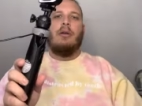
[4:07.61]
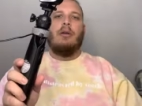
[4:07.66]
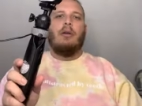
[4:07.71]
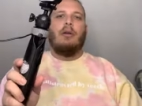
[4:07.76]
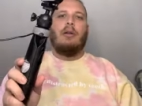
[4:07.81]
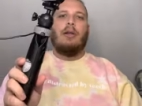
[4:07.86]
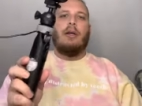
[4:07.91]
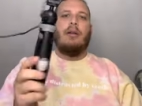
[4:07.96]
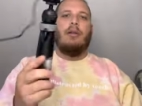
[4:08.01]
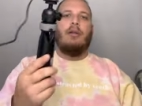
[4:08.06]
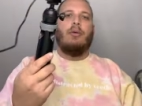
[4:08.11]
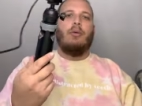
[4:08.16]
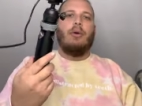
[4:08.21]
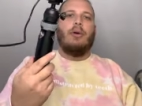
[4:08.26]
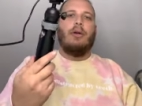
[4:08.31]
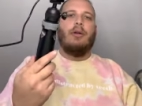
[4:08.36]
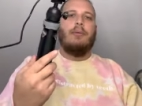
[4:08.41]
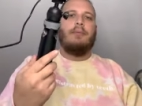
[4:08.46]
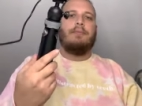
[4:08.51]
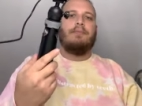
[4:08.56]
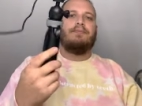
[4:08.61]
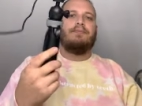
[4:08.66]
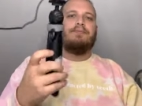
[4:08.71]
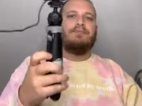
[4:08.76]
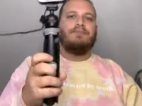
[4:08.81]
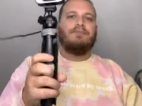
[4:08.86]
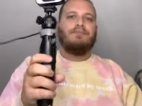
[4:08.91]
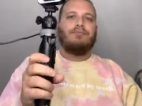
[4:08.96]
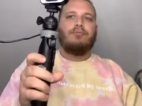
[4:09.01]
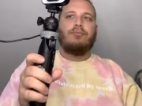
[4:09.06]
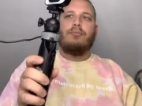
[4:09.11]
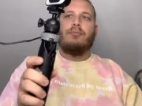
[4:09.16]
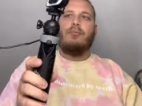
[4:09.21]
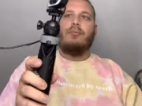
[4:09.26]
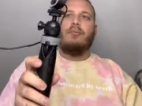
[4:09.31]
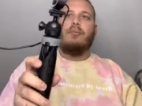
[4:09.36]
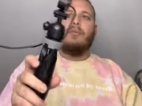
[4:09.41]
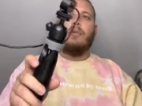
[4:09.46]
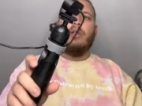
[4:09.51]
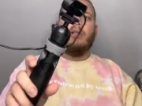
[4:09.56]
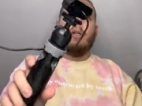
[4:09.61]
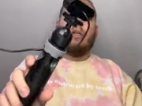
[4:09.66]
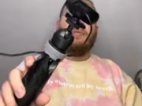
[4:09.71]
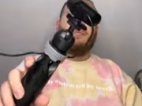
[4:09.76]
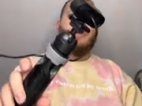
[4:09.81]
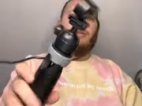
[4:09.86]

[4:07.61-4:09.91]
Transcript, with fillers: and out of the way. I have my